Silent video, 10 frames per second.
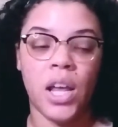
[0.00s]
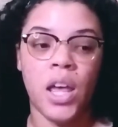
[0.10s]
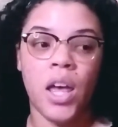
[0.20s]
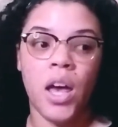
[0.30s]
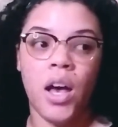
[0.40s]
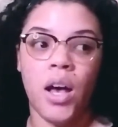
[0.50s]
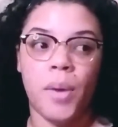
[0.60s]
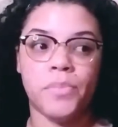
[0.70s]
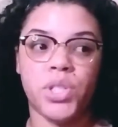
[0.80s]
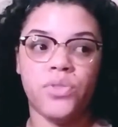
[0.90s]
Um,
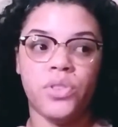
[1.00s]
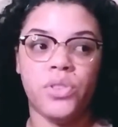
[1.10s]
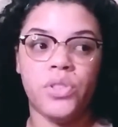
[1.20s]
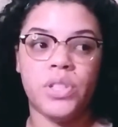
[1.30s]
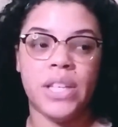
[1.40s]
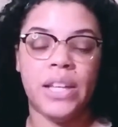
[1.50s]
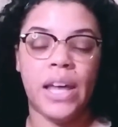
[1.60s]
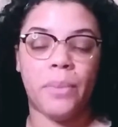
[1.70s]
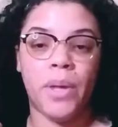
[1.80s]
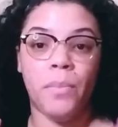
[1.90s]
she said like
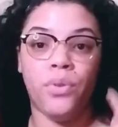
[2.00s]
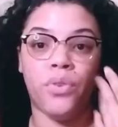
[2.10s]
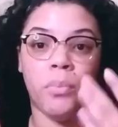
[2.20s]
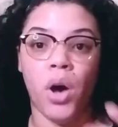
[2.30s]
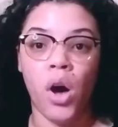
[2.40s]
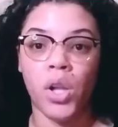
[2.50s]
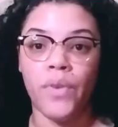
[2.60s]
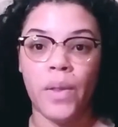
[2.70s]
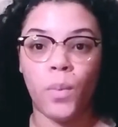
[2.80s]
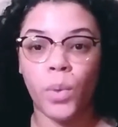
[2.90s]
people from all
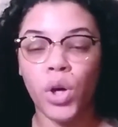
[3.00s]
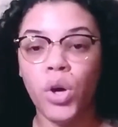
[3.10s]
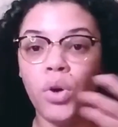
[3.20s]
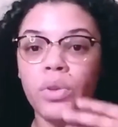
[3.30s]
around the world,